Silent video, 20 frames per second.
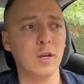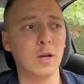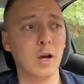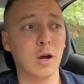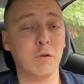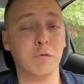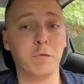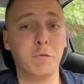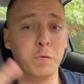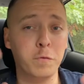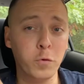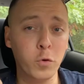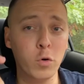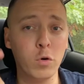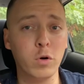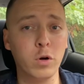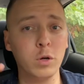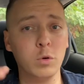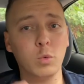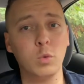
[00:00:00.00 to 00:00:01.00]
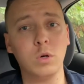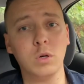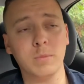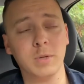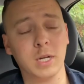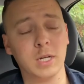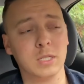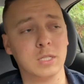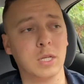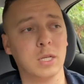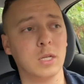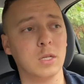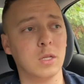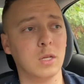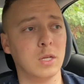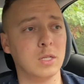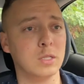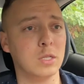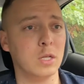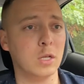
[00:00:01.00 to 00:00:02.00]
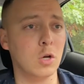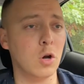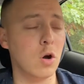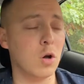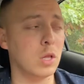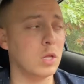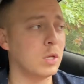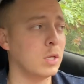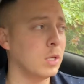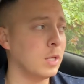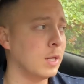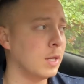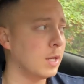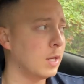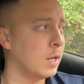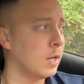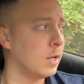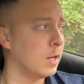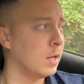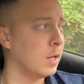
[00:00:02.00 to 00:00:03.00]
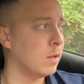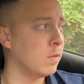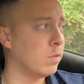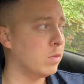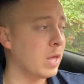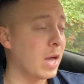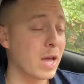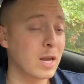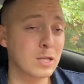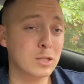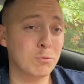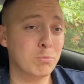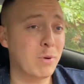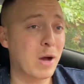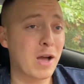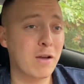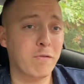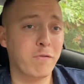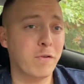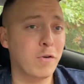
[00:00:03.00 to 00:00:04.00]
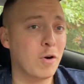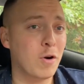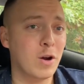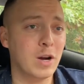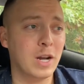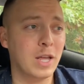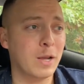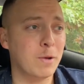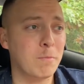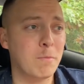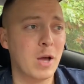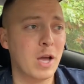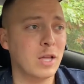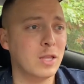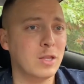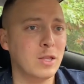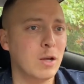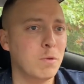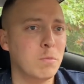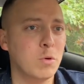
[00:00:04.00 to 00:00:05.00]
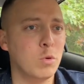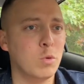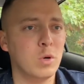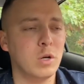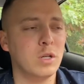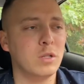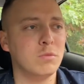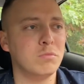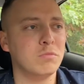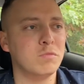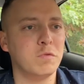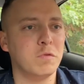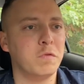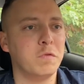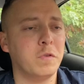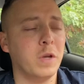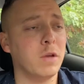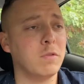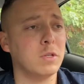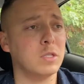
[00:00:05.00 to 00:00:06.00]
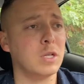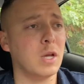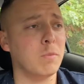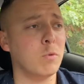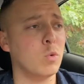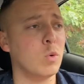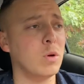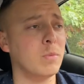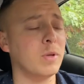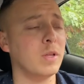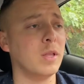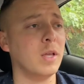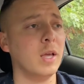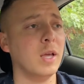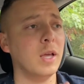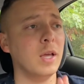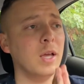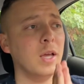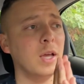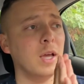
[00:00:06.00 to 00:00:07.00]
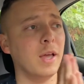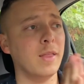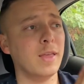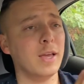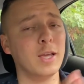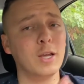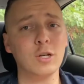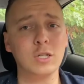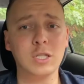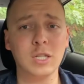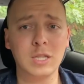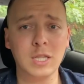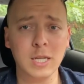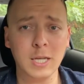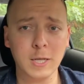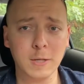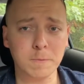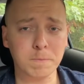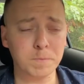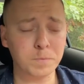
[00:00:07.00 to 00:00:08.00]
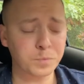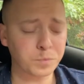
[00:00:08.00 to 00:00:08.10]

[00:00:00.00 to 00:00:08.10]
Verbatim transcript: a foreign woman as they as they call it. That is by far like my number one favorite type of woman. And then here's the thing.